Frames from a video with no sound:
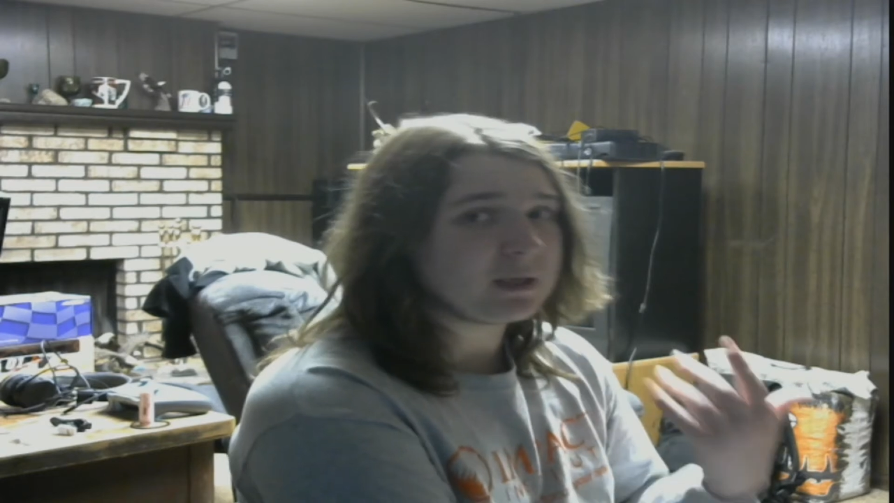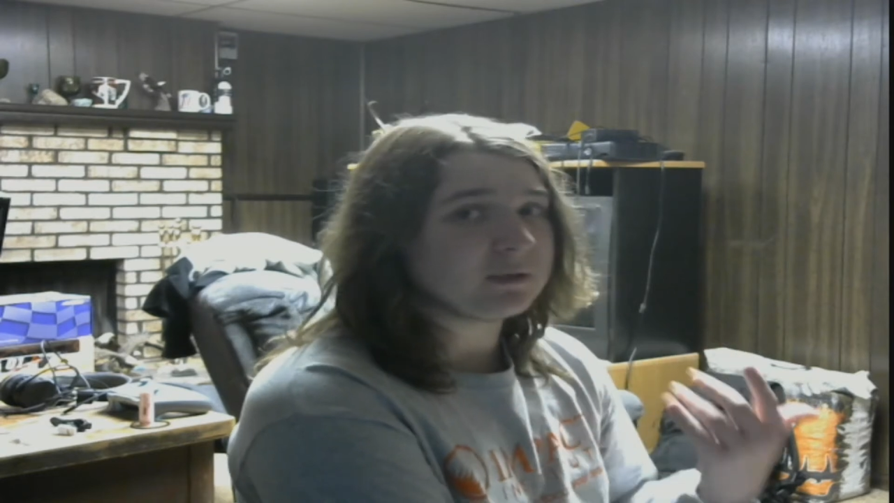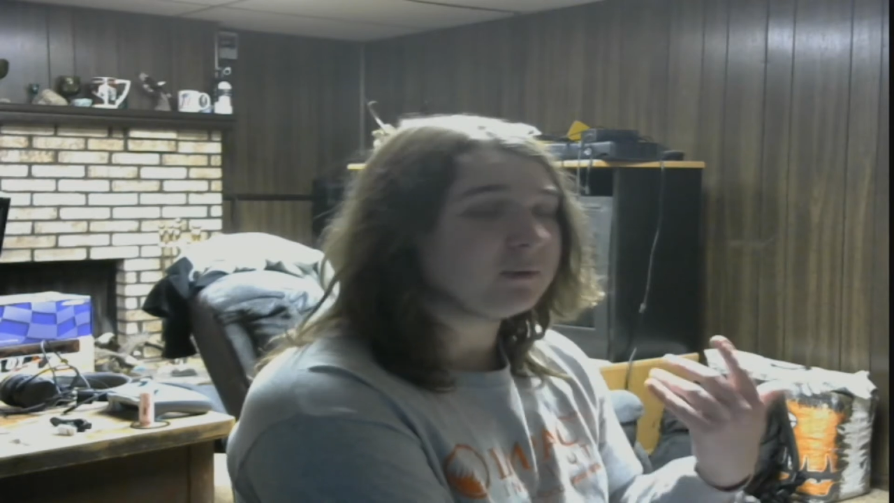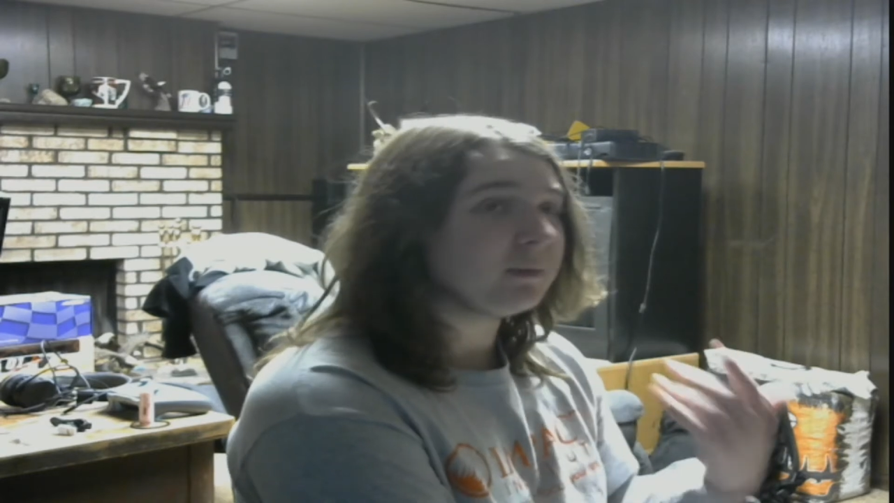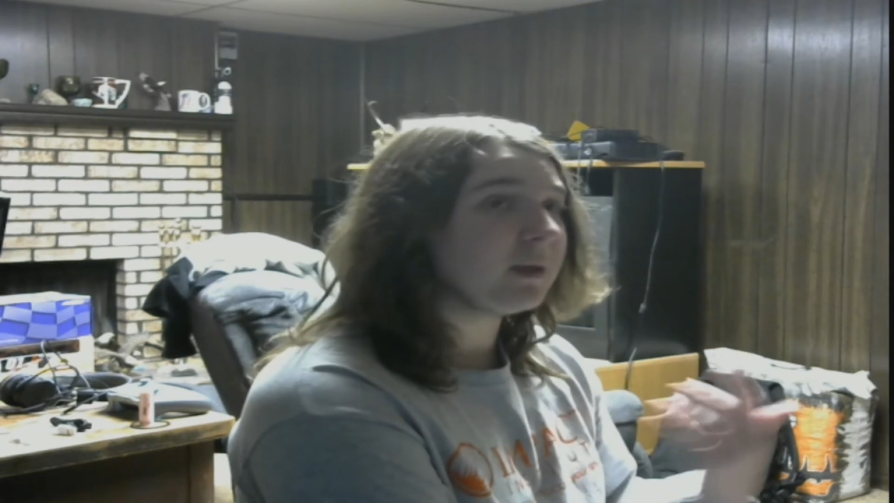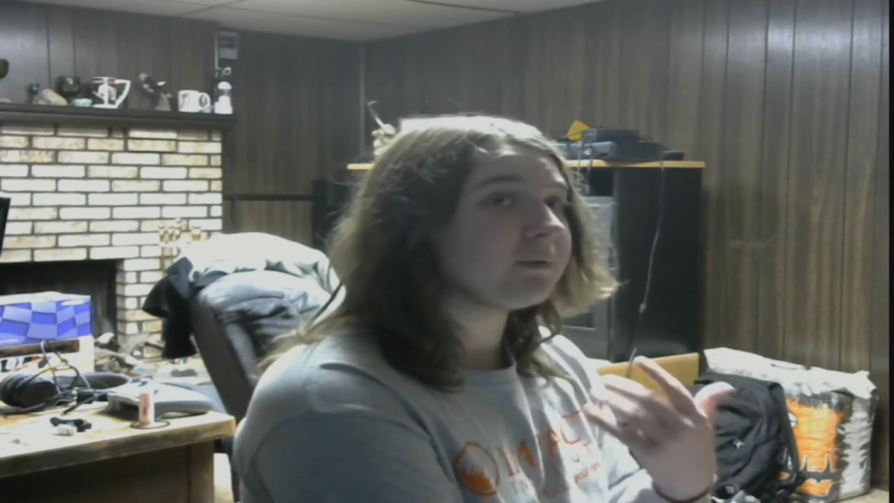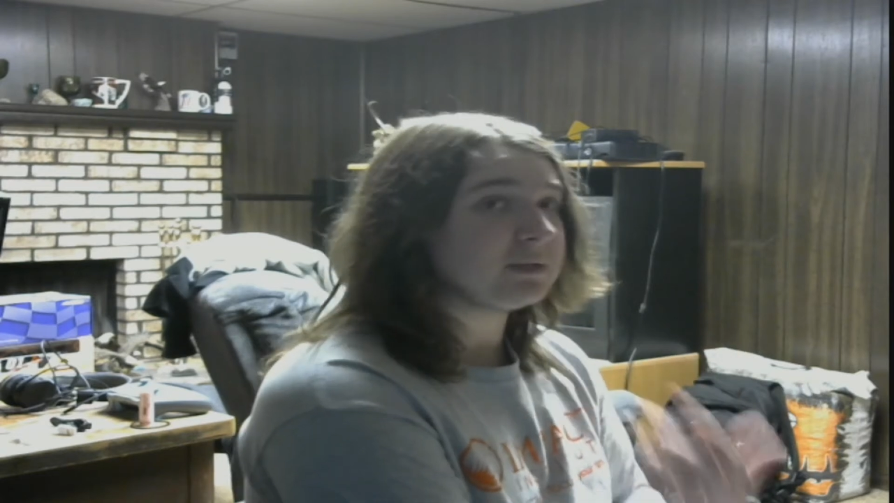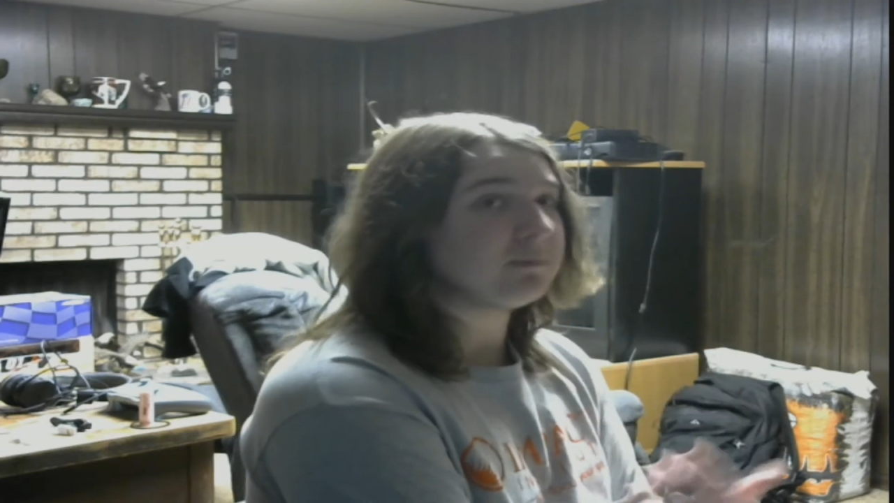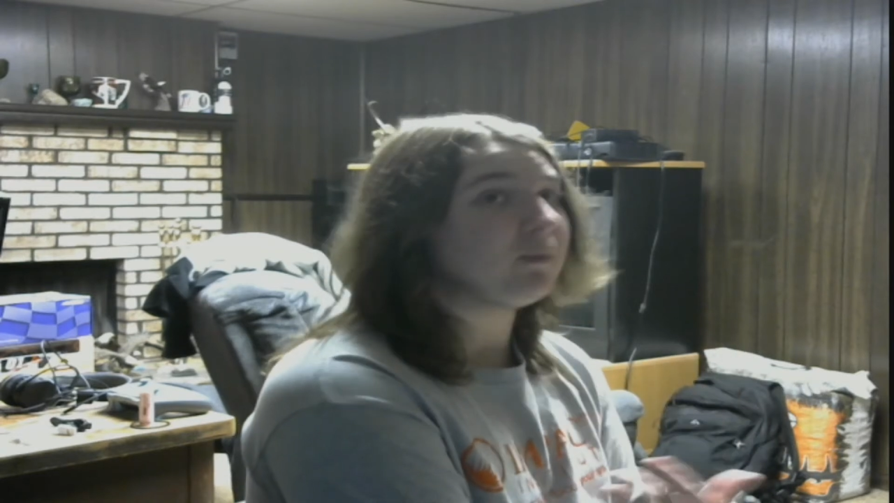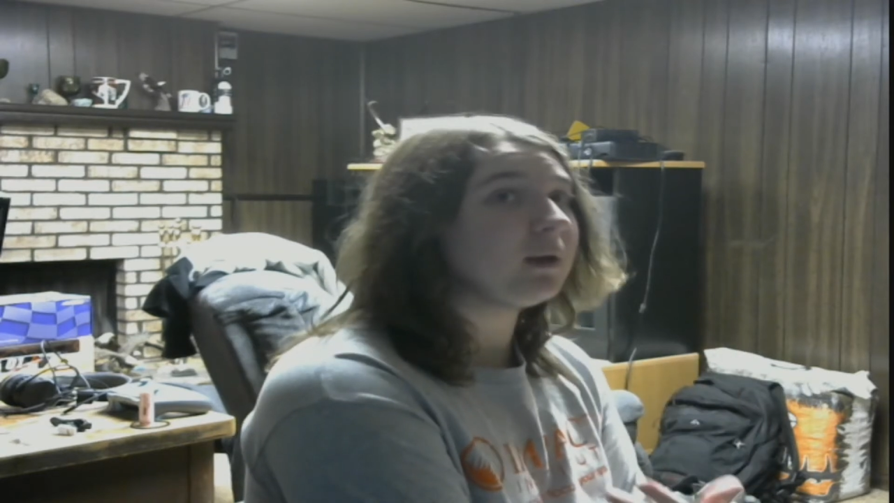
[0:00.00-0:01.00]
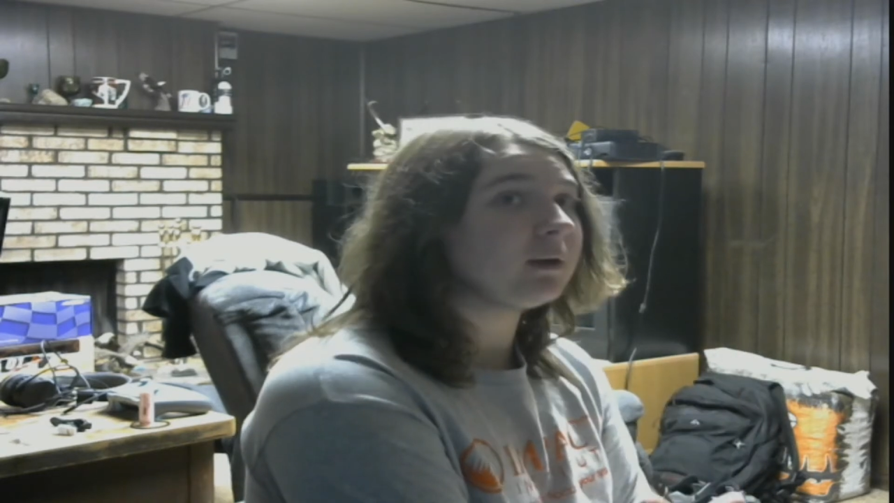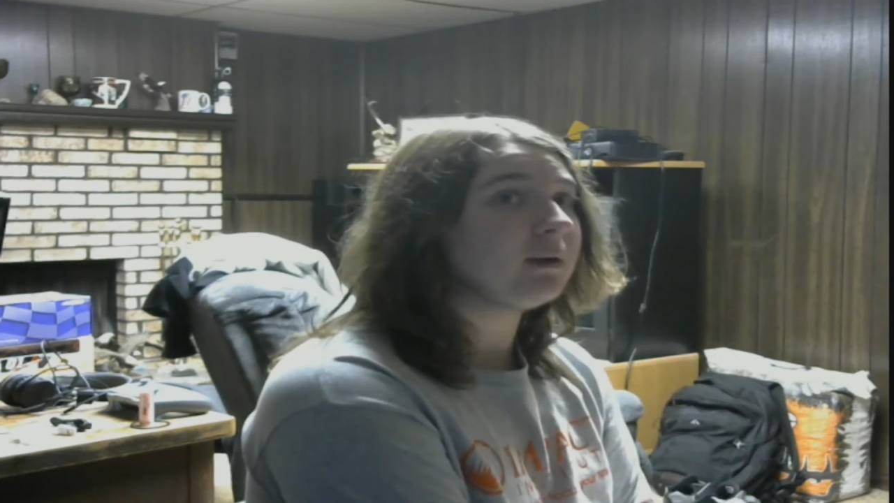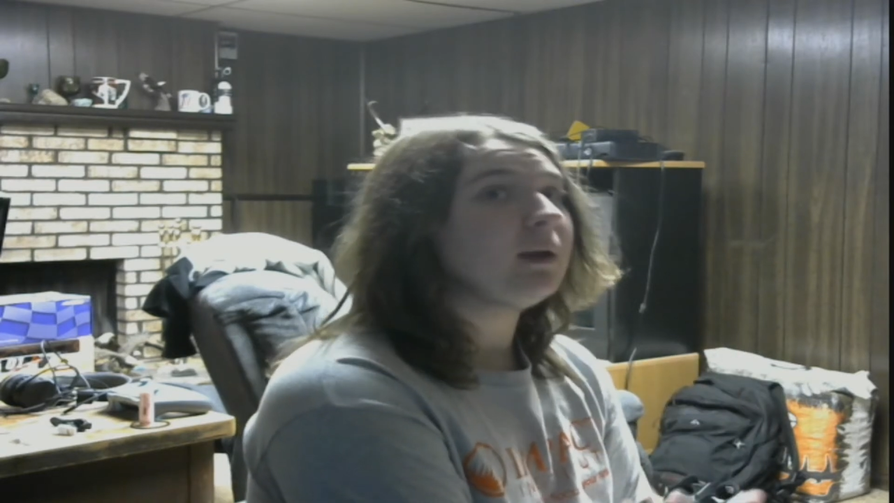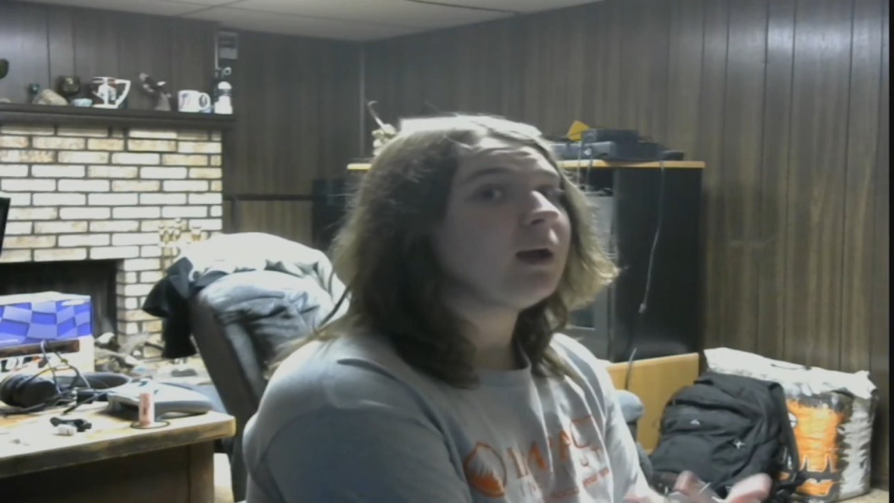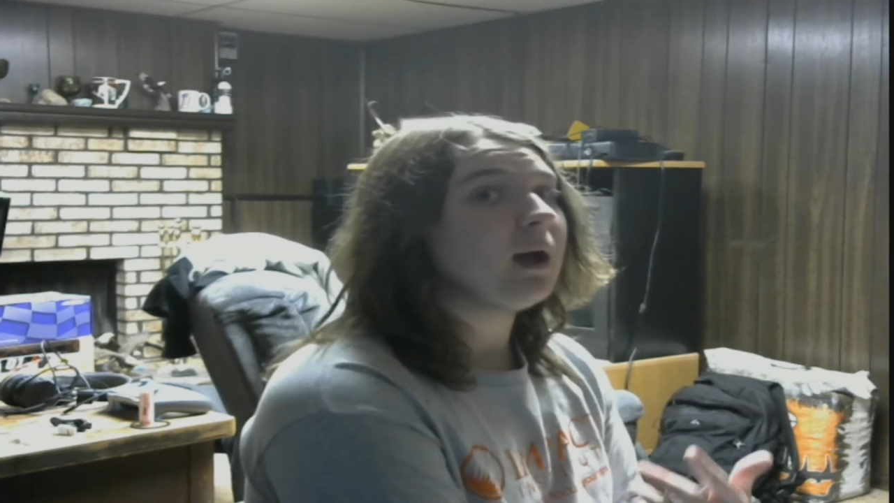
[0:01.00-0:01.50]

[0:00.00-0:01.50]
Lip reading: not too big of a spoiler.